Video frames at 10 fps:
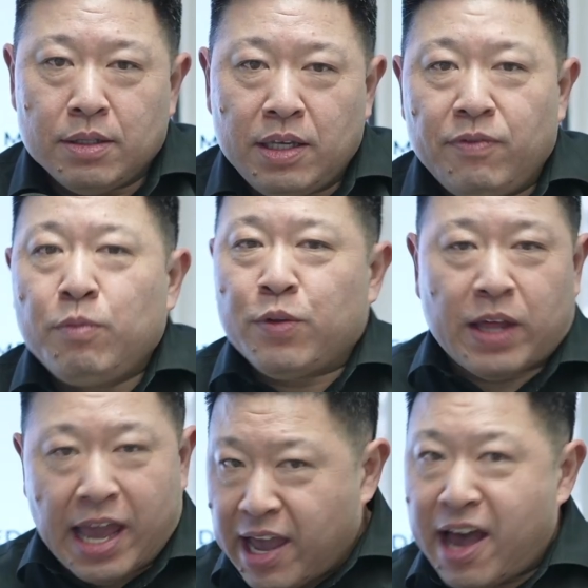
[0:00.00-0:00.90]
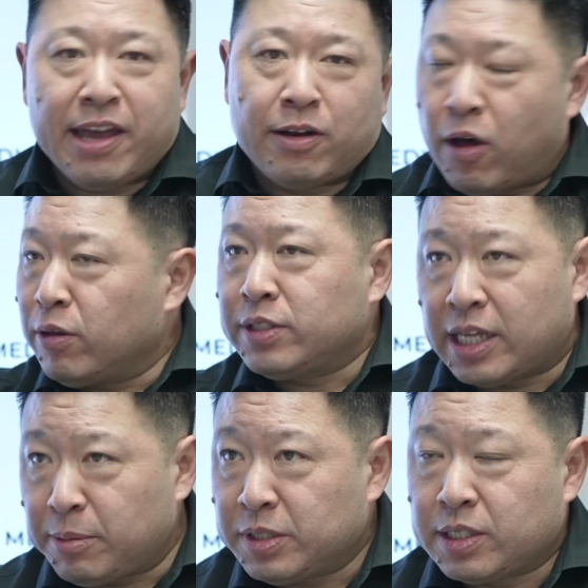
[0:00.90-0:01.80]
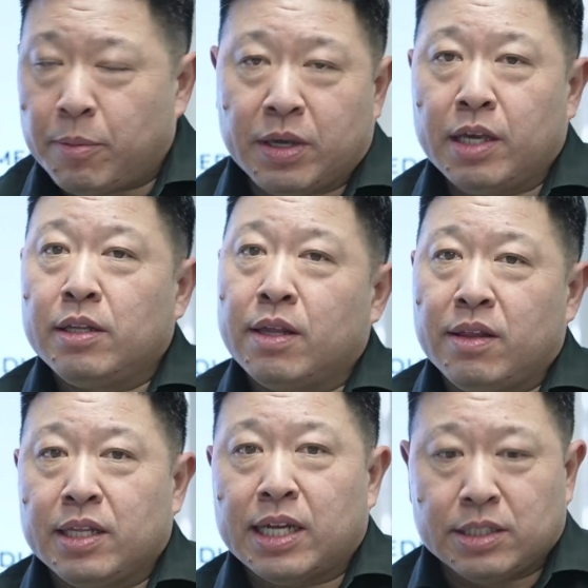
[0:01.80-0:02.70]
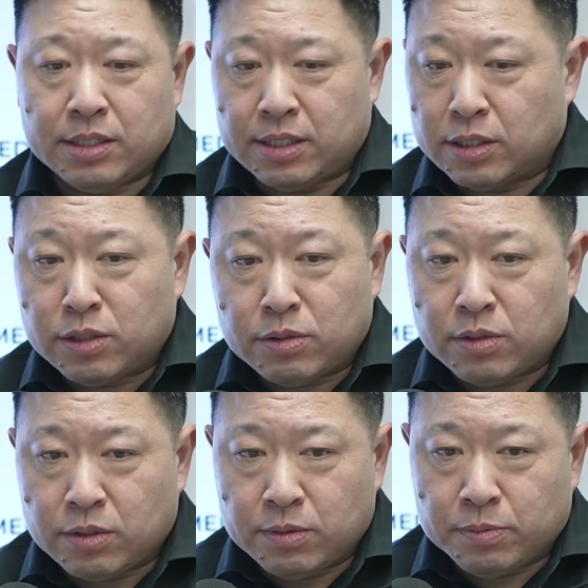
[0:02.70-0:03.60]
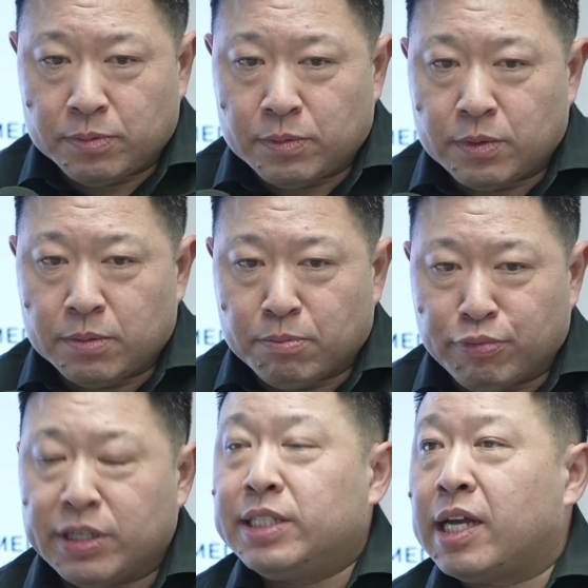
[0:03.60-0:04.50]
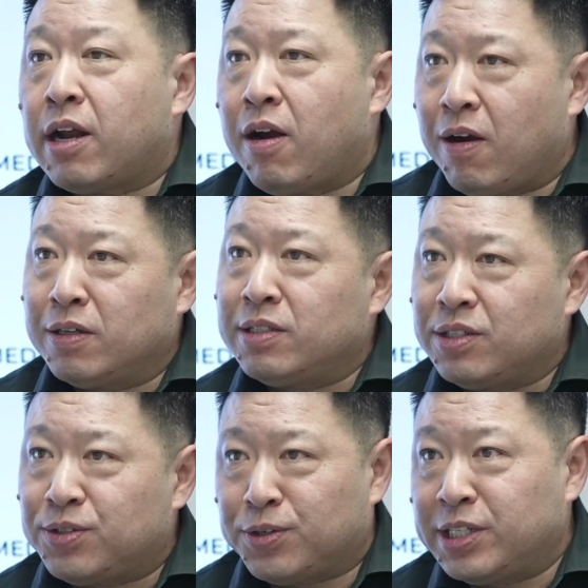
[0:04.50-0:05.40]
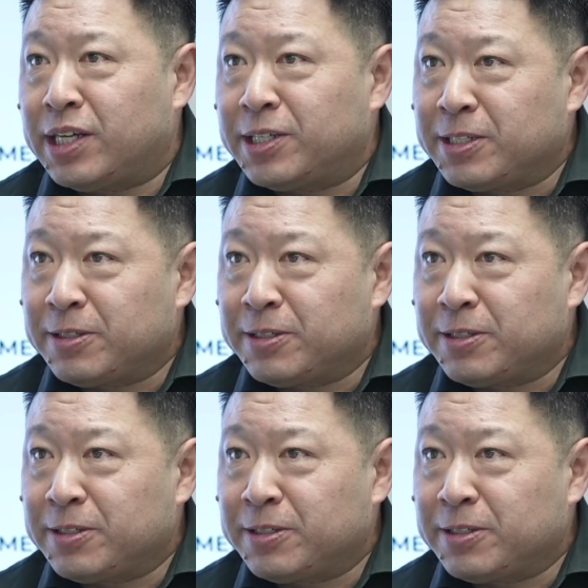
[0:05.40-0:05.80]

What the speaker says: with AI and all those elements coming in, the thing that still breeds at our hearts is storytelling,